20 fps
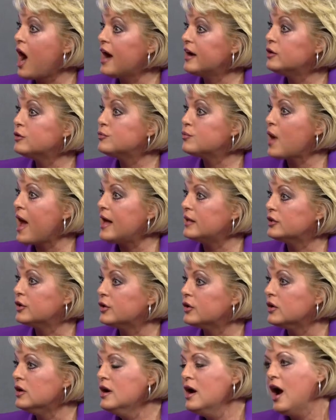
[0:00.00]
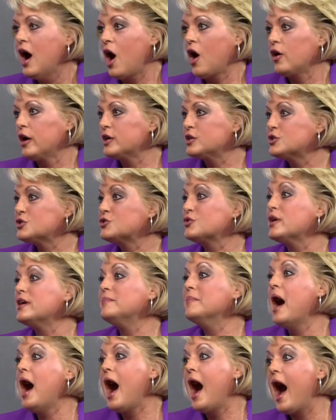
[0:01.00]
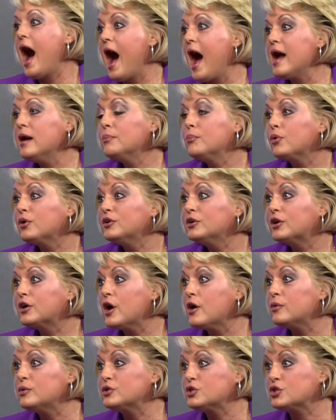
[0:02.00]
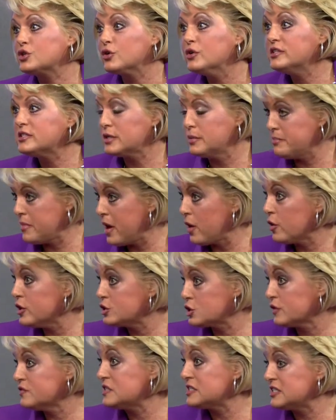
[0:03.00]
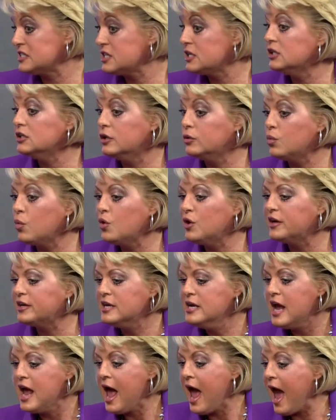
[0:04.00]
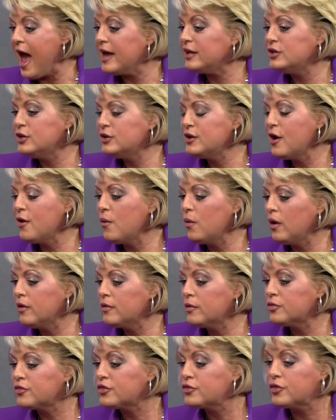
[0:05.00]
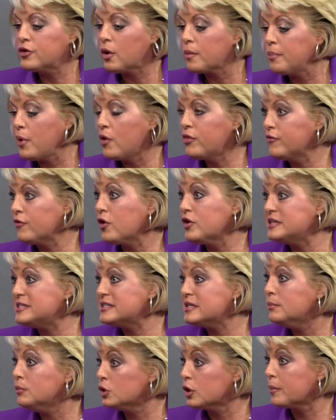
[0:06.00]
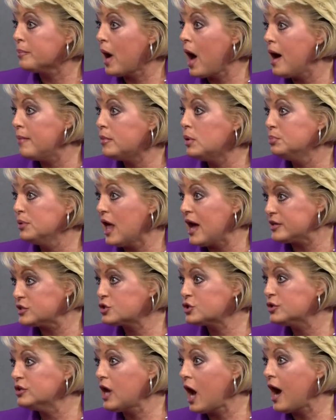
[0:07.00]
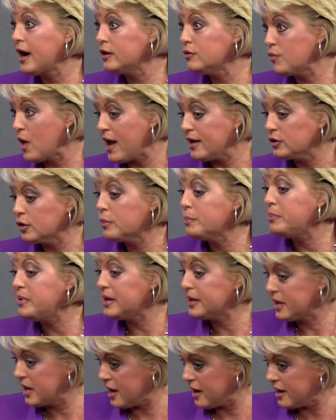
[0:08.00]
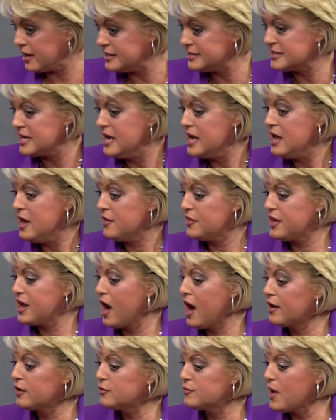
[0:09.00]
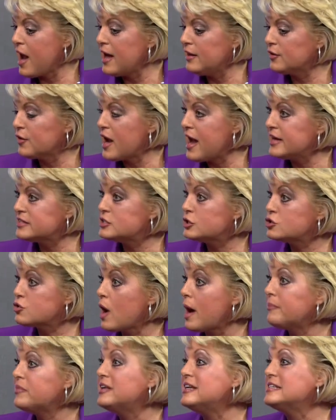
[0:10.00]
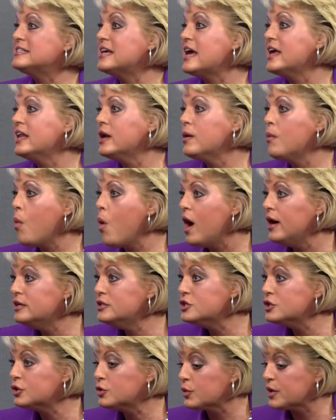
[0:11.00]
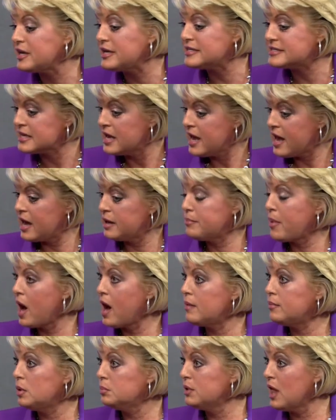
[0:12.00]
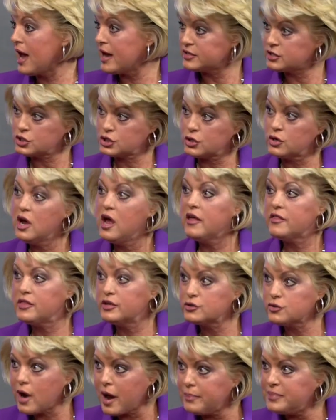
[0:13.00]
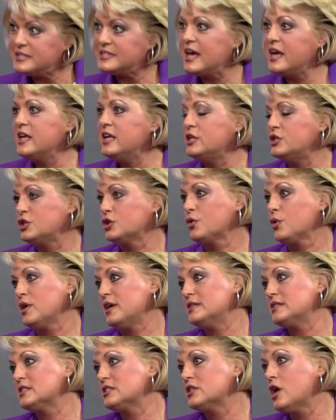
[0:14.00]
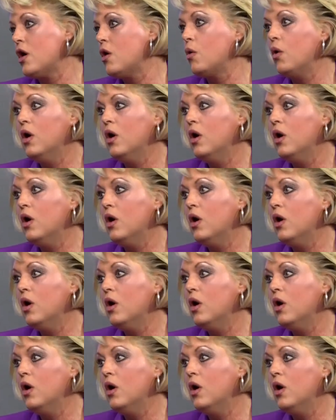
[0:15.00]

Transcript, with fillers: Iron Rattler, our extreme hybrid coaster. It's yeah. a marriage of steel and wood. And you know, they're both very similar, Bahama Blaster and Iron Rattler, because the Iron Rattler has a drop that is 81 degrees and Bahama Blaster, the drop is 80 degrees. So, so